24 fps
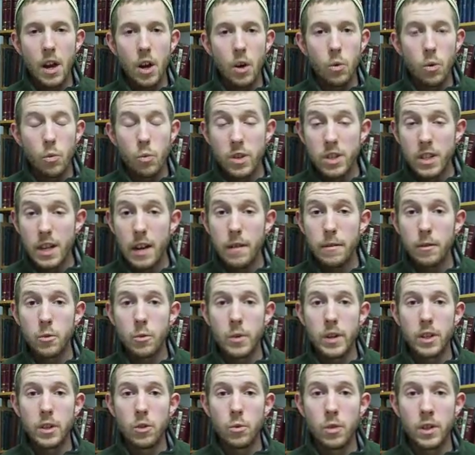Whichever
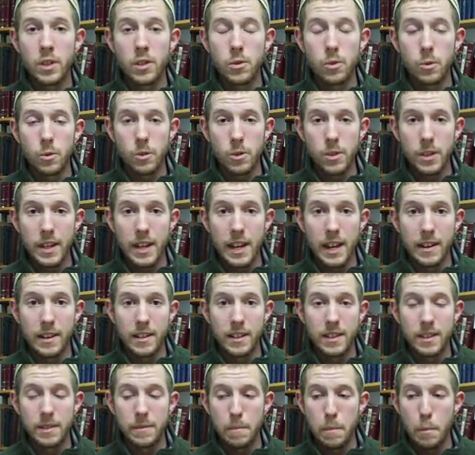way you want to look at
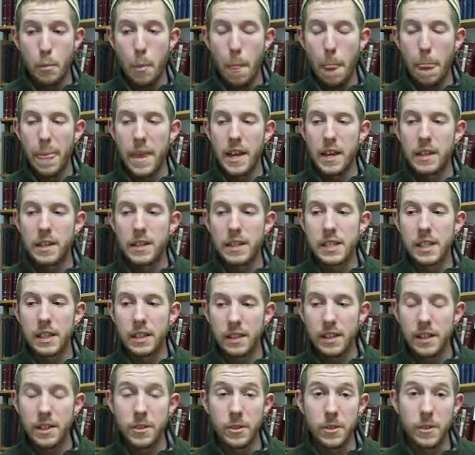it, it is
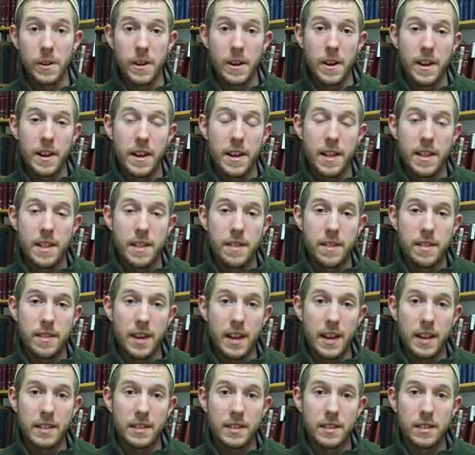clear
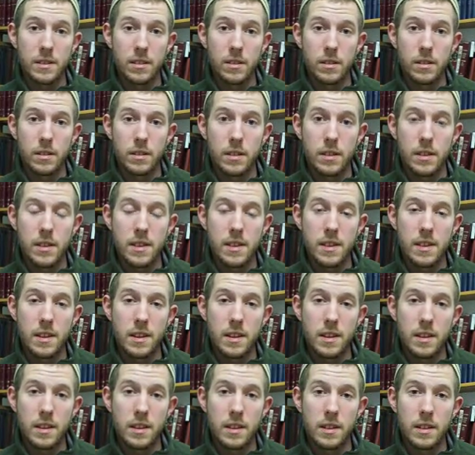that
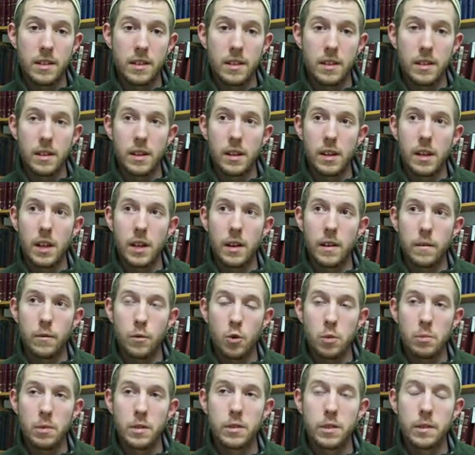the
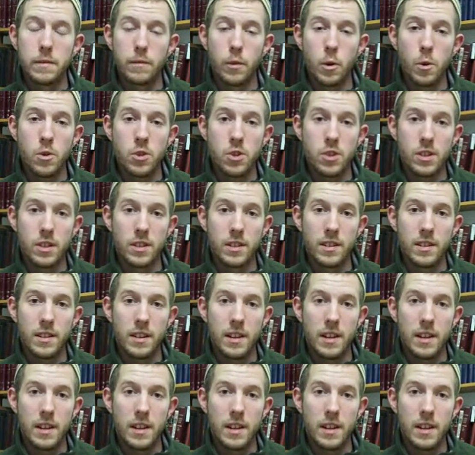form of devotion